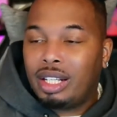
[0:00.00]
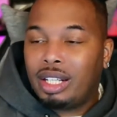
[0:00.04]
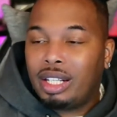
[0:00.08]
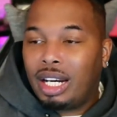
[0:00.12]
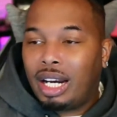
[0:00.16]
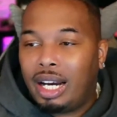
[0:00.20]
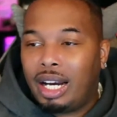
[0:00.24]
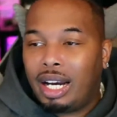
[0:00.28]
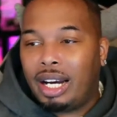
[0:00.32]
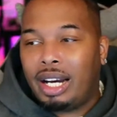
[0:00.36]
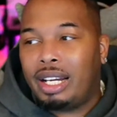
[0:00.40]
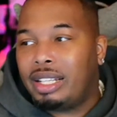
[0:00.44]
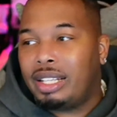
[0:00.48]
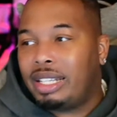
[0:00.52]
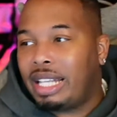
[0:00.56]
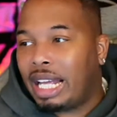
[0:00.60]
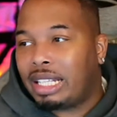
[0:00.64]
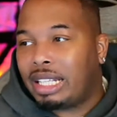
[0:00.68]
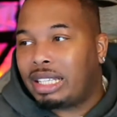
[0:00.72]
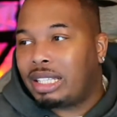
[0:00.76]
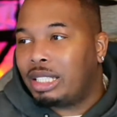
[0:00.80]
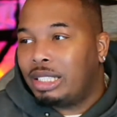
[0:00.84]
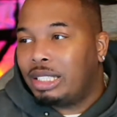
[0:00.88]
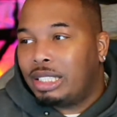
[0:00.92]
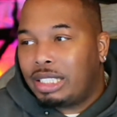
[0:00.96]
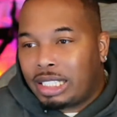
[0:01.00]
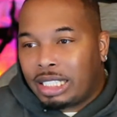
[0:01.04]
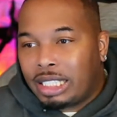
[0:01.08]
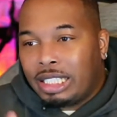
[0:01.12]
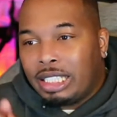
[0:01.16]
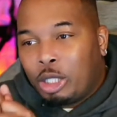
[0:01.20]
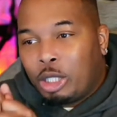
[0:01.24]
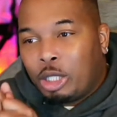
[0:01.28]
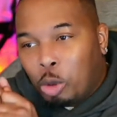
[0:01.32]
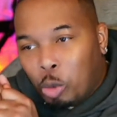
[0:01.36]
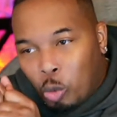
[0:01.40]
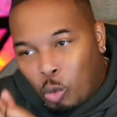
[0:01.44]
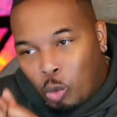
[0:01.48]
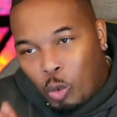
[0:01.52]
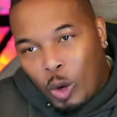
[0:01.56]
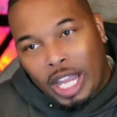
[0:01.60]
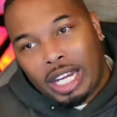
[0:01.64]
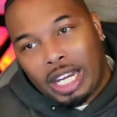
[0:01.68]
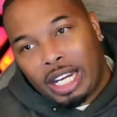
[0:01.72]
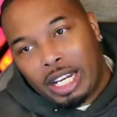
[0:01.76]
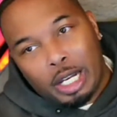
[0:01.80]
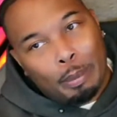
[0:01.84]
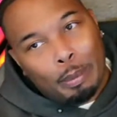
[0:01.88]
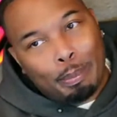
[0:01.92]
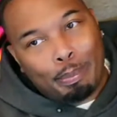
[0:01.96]
that the weight
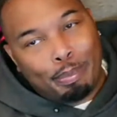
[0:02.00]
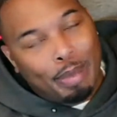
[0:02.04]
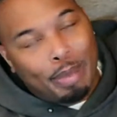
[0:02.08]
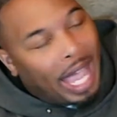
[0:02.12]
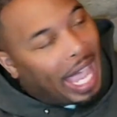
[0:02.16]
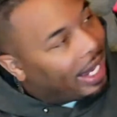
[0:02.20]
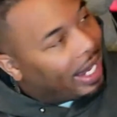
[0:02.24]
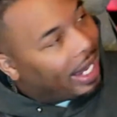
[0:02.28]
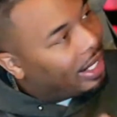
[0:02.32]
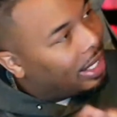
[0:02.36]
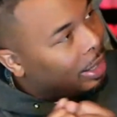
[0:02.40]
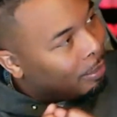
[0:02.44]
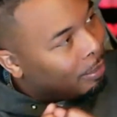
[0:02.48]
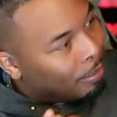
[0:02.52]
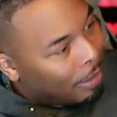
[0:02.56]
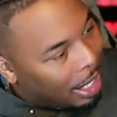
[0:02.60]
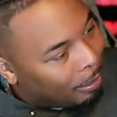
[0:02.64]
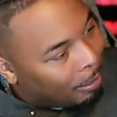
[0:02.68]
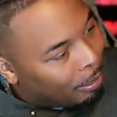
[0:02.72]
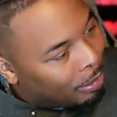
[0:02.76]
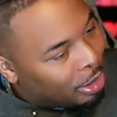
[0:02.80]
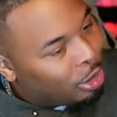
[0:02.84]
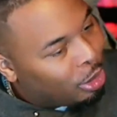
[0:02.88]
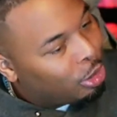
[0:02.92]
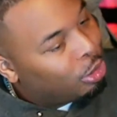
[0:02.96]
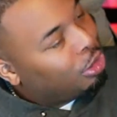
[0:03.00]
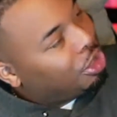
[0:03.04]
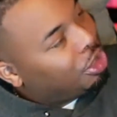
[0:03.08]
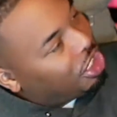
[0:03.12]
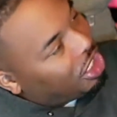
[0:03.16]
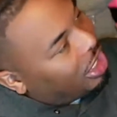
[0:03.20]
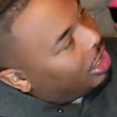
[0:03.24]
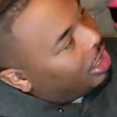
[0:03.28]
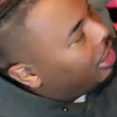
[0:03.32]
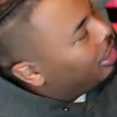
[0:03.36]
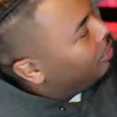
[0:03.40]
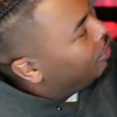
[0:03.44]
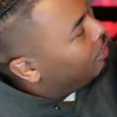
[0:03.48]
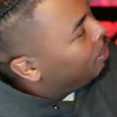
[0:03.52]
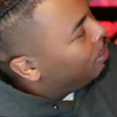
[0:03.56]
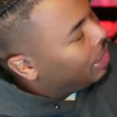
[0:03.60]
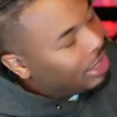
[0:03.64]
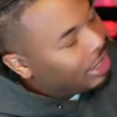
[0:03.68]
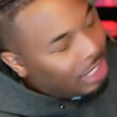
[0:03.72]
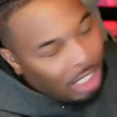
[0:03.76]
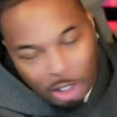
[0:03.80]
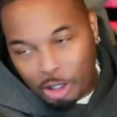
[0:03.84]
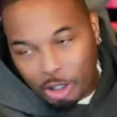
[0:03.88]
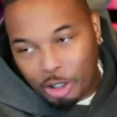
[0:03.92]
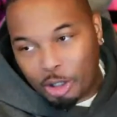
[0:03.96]
of the bat and my minutia of me
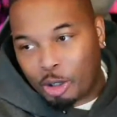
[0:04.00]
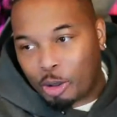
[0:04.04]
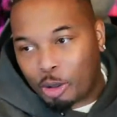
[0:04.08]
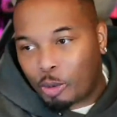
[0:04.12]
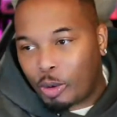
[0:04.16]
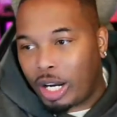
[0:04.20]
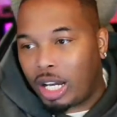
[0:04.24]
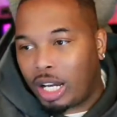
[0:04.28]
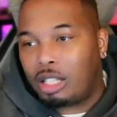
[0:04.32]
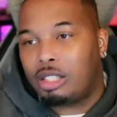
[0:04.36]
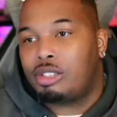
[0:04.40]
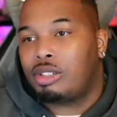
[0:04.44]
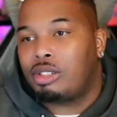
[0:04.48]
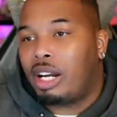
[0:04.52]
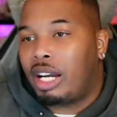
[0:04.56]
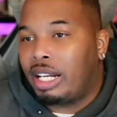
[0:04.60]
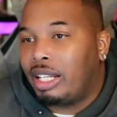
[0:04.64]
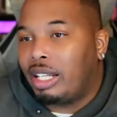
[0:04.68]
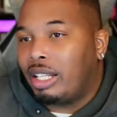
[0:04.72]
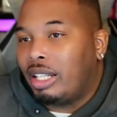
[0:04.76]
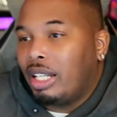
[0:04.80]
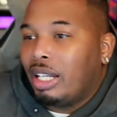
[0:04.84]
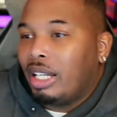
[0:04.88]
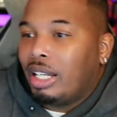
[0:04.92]
turning around trying to